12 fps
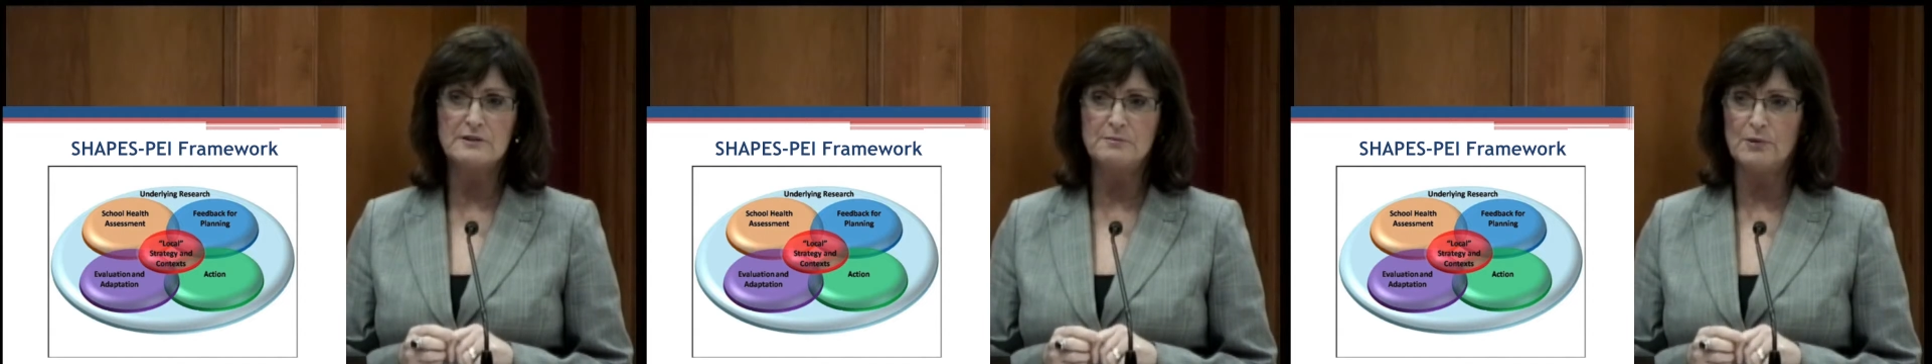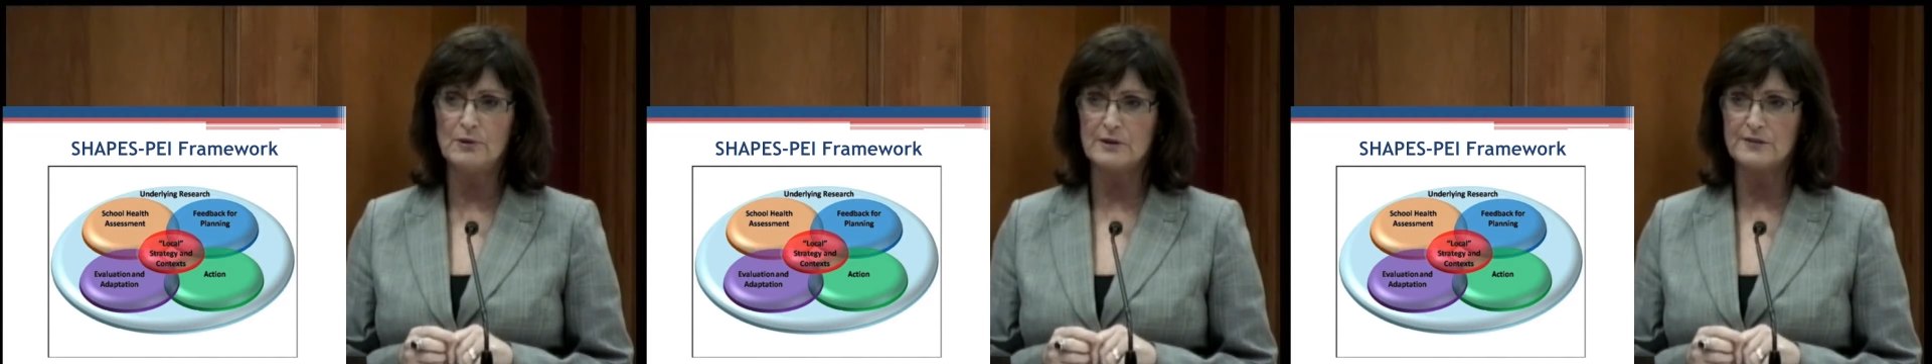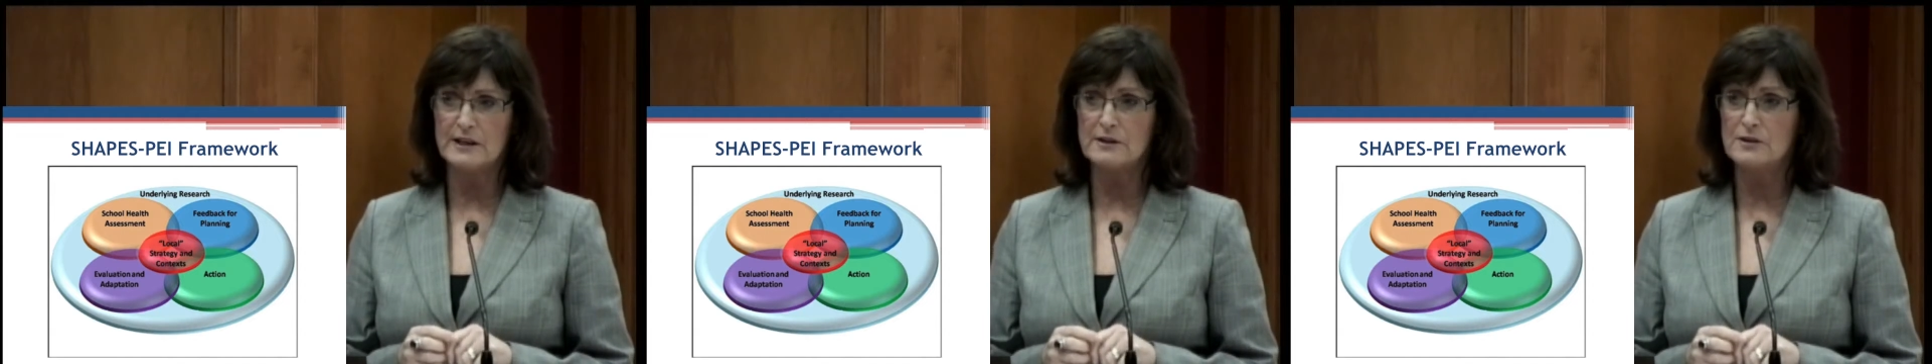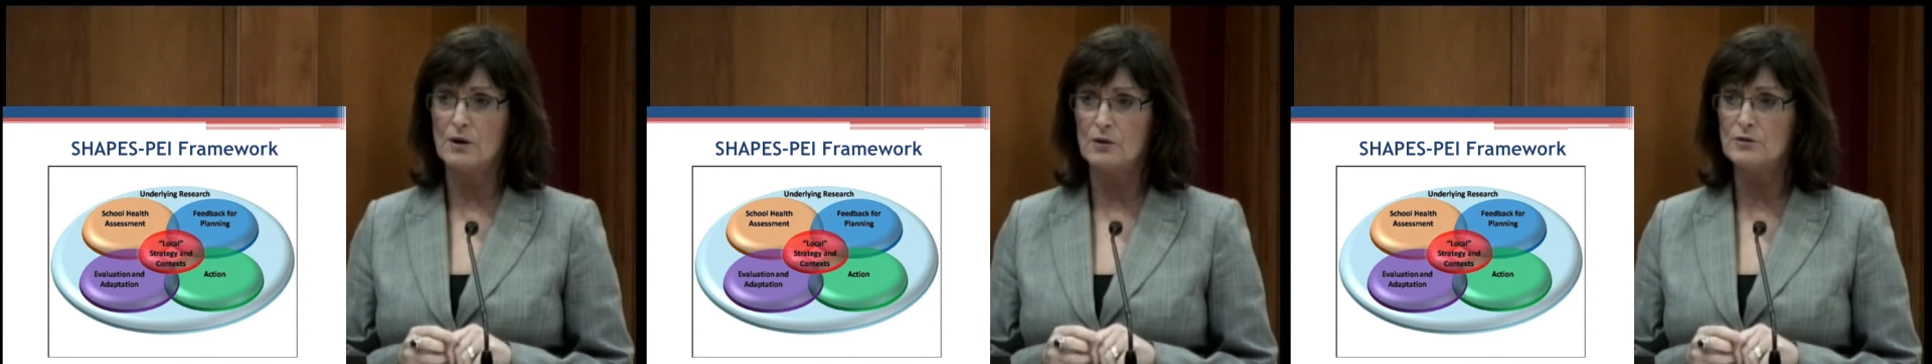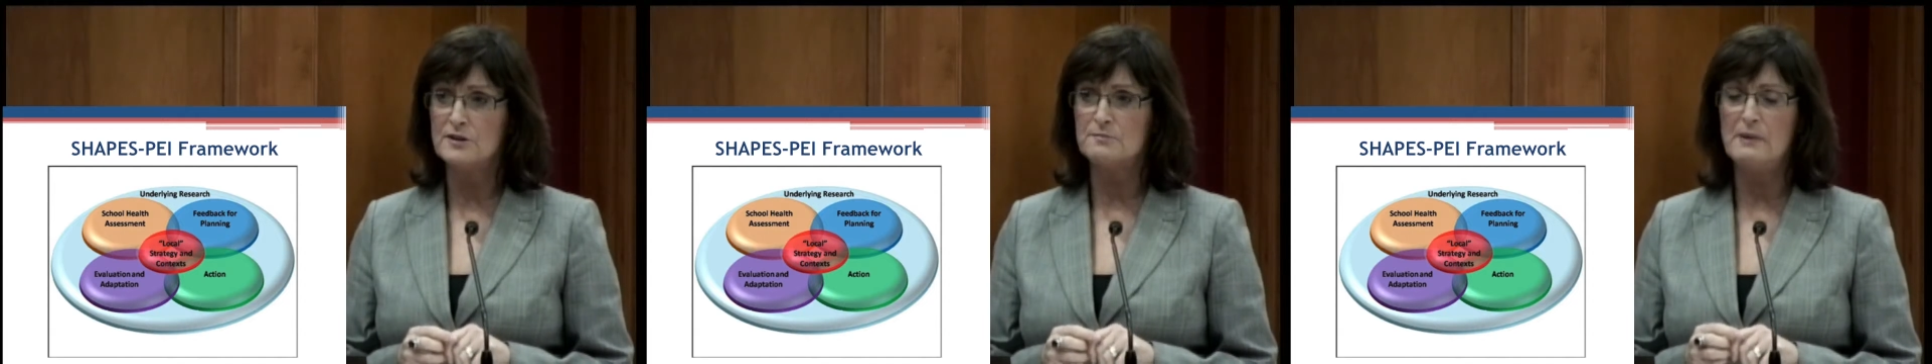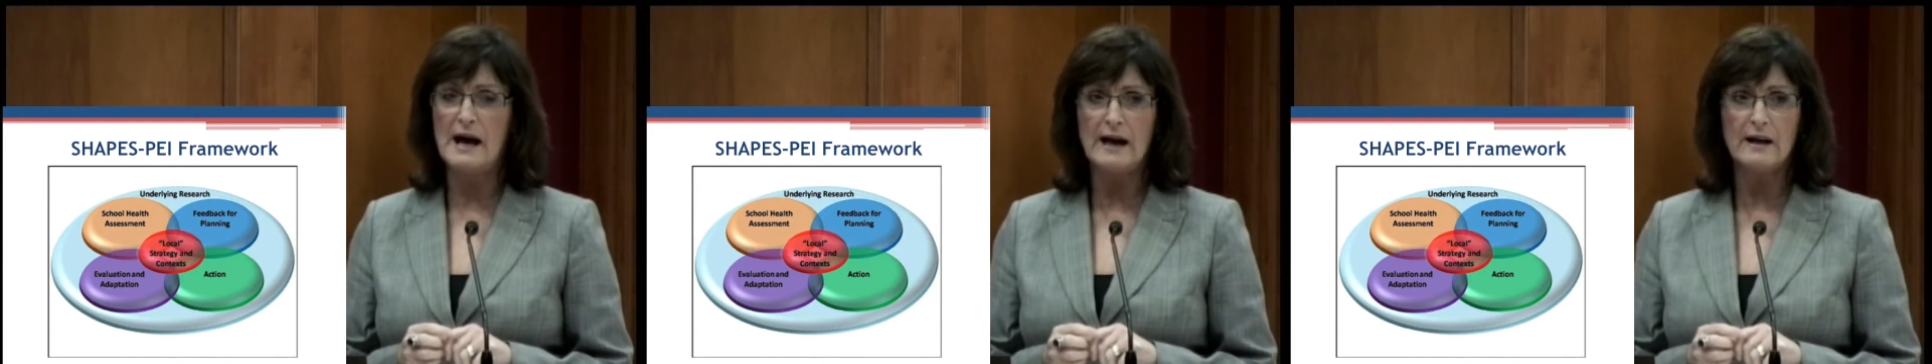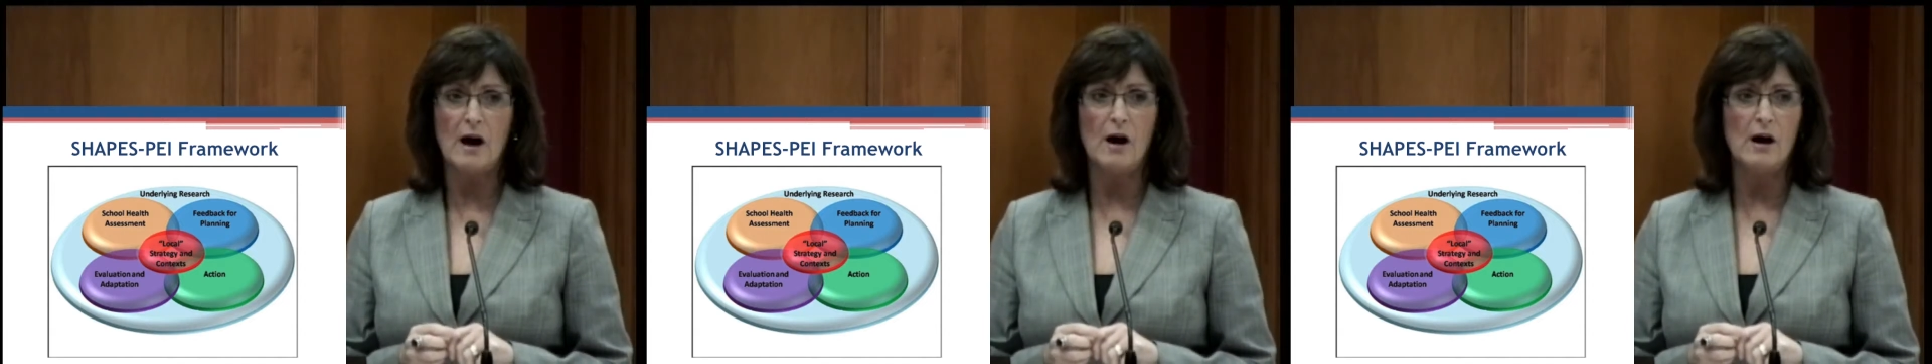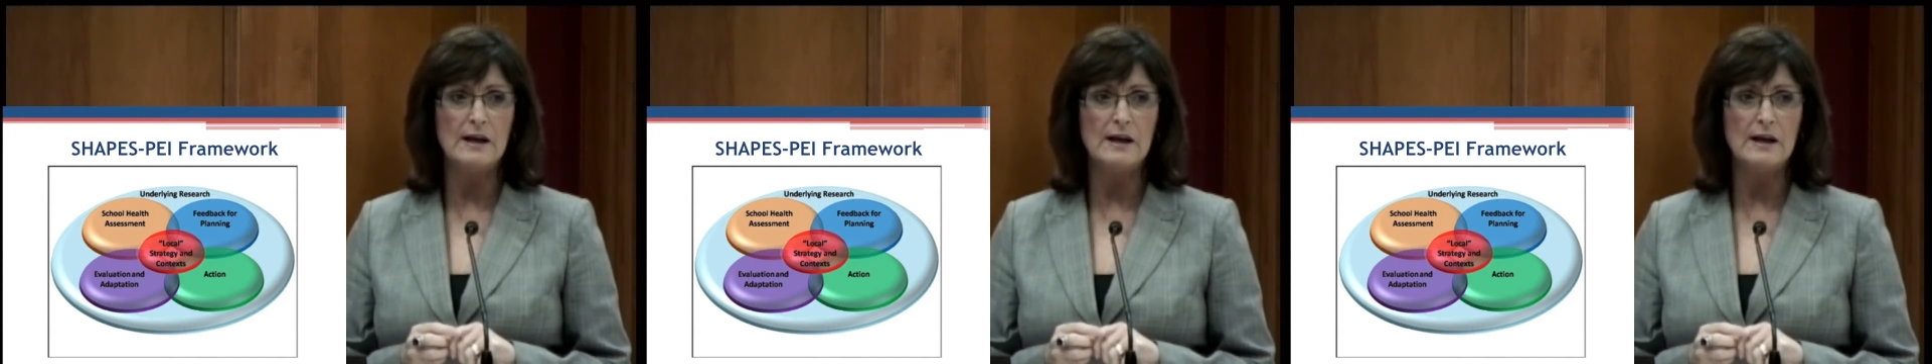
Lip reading: report that goes back